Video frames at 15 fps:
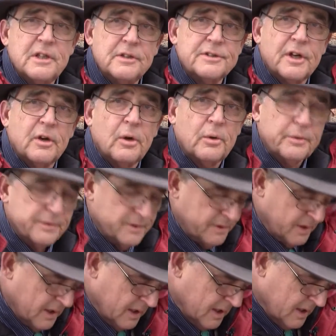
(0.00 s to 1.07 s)
years old, and
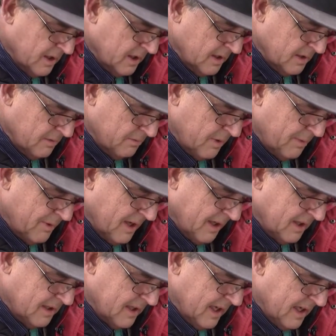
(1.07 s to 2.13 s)
maybe I
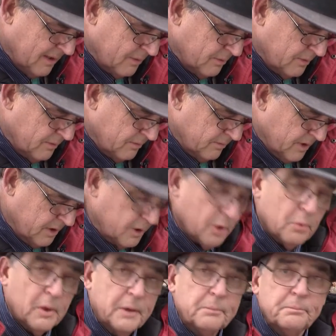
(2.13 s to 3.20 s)
can add a
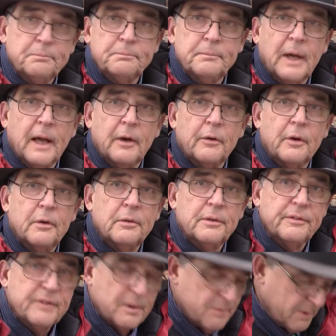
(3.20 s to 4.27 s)
new one. I don't know
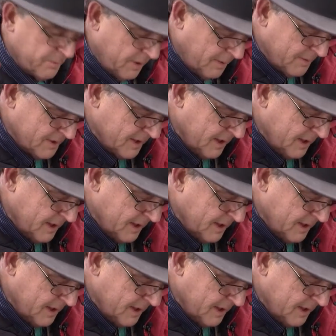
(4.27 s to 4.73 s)
if that'd be a purpose.